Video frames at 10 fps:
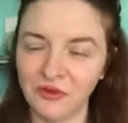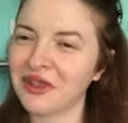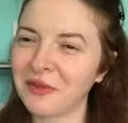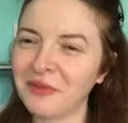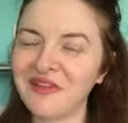but
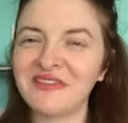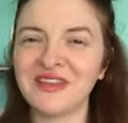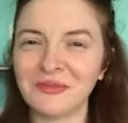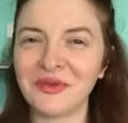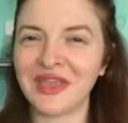then I picked
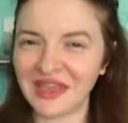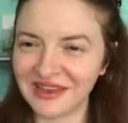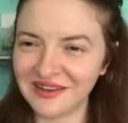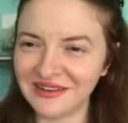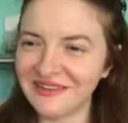it up
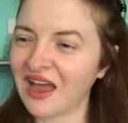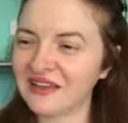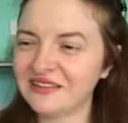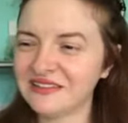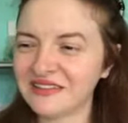again
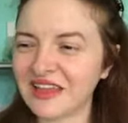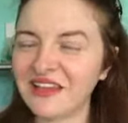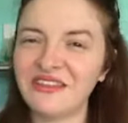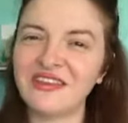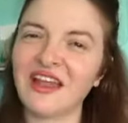and
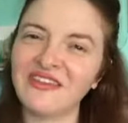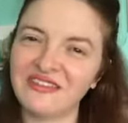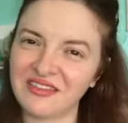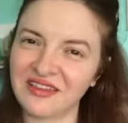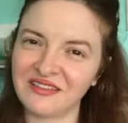they
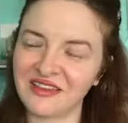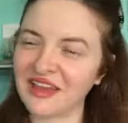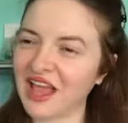changed things in